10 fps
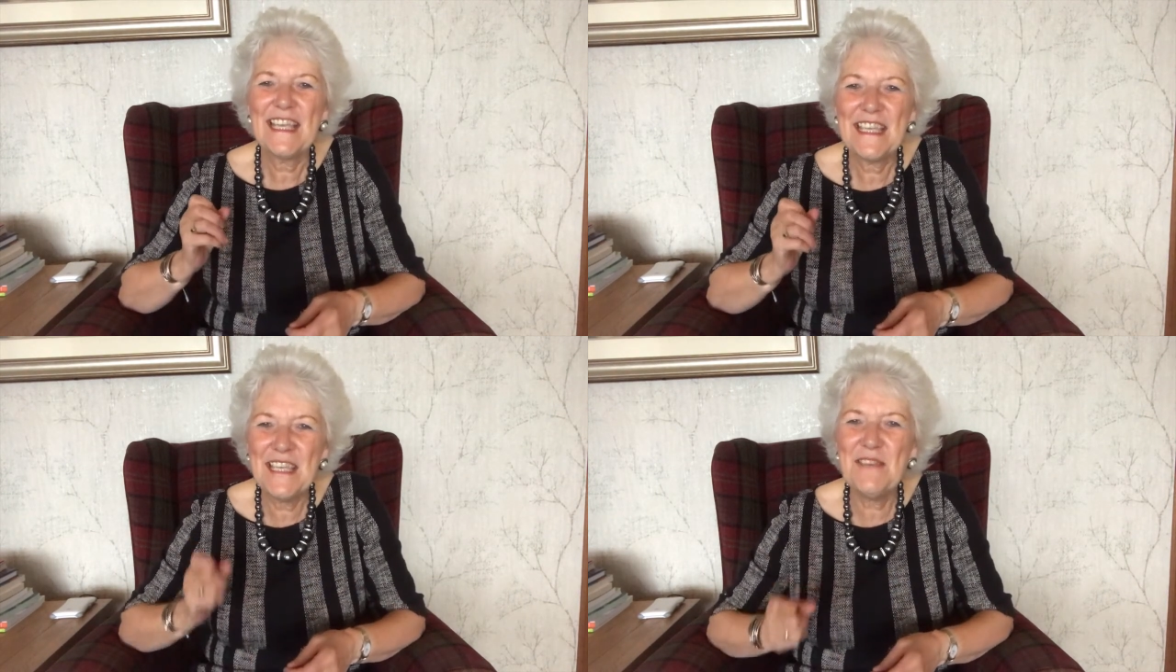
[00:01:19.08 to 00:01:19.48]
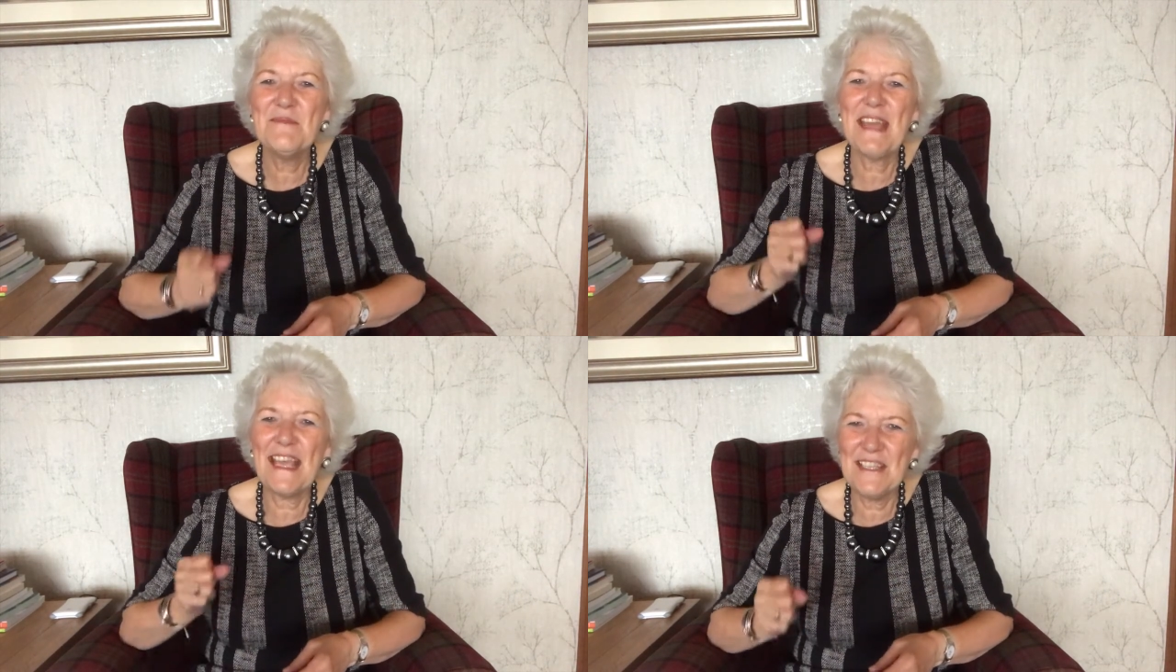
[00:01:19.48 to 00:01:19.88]

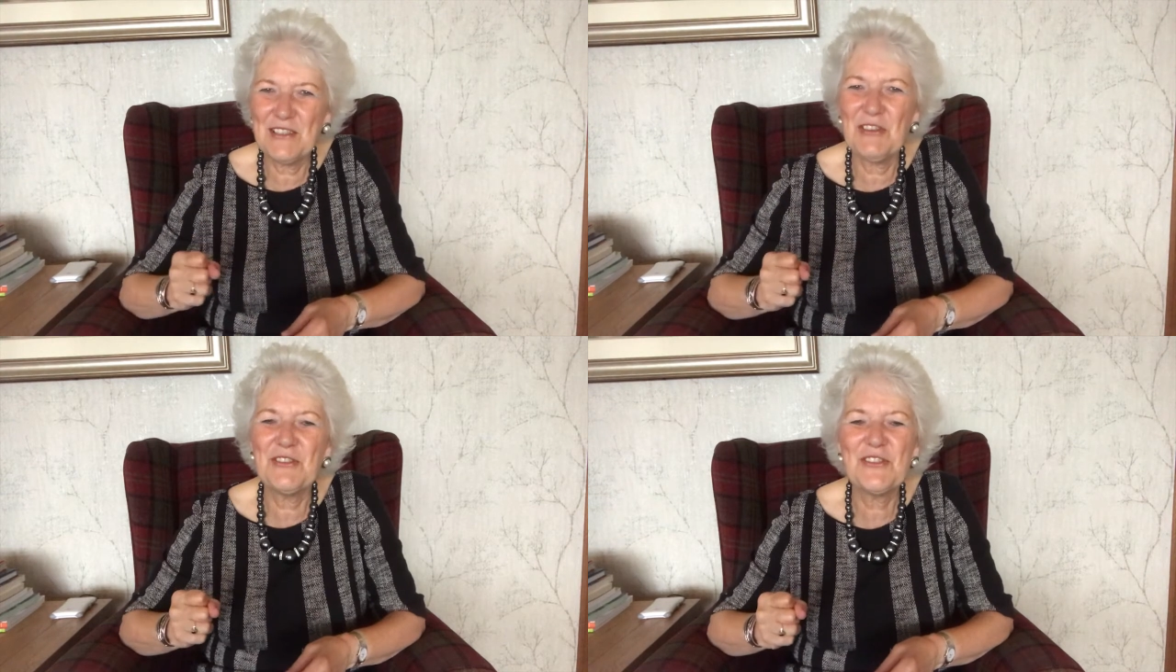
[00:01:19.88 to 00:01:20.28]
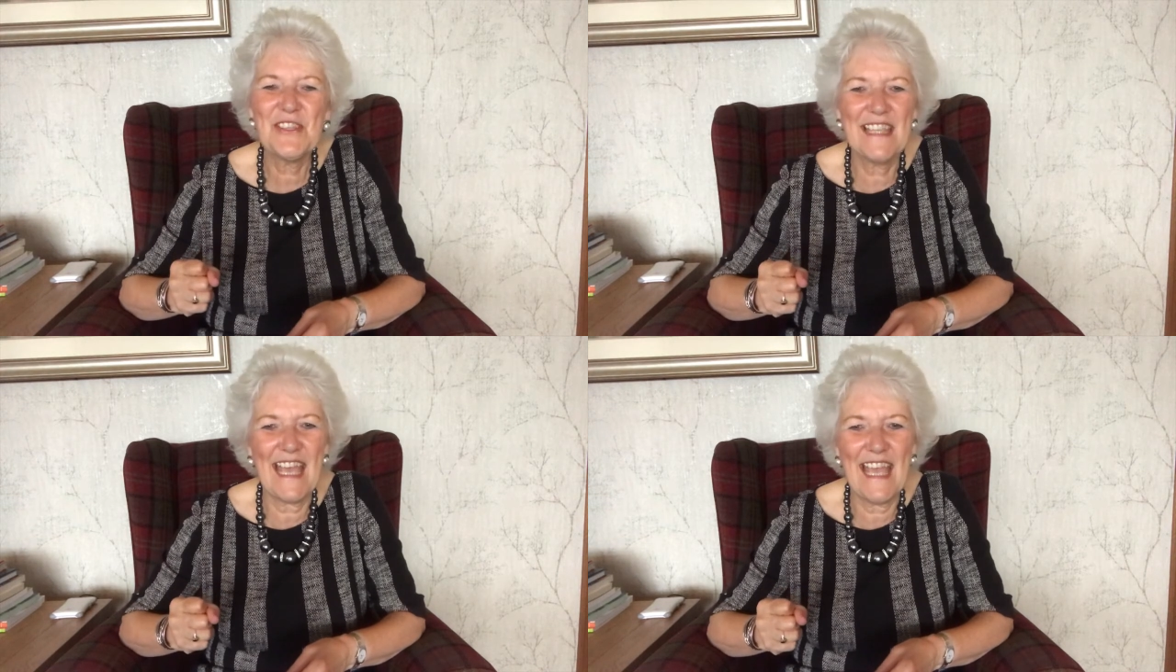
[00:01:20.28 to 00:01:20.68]
Keep right on
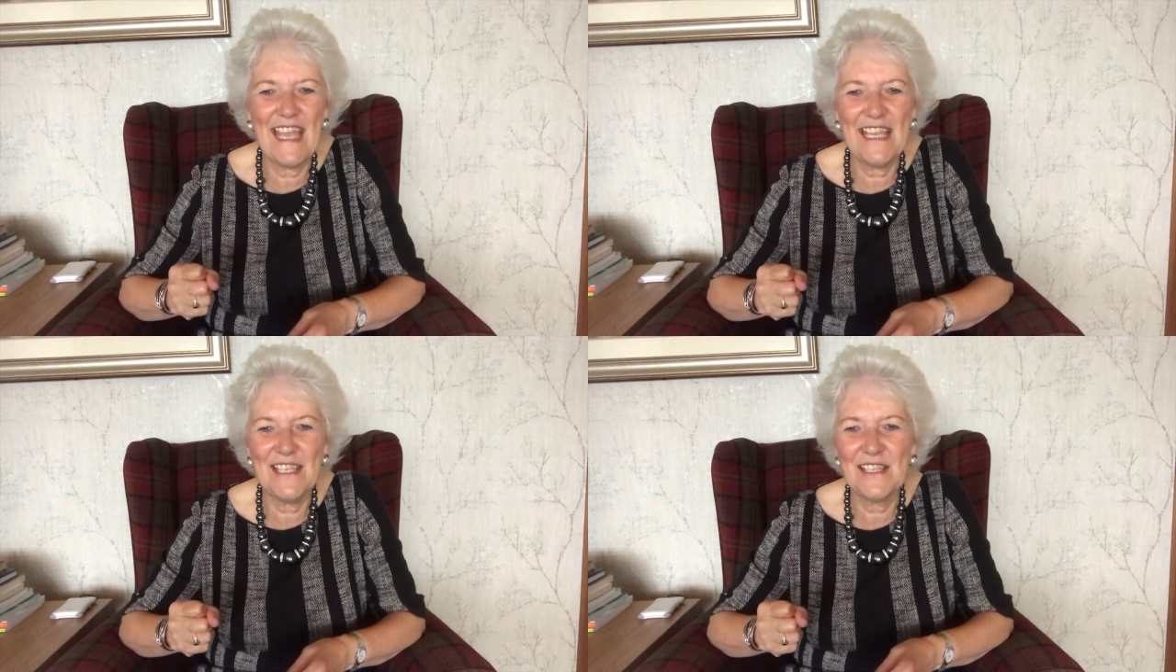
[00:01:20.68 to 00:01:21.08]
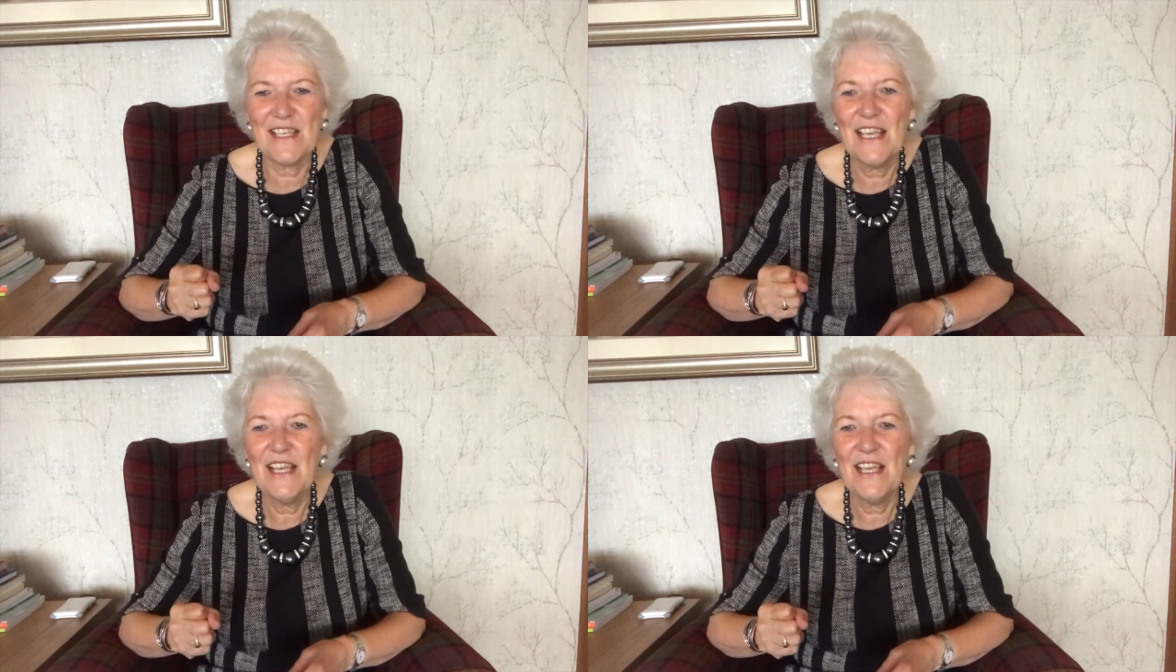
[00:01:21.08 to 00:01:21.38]
to the end.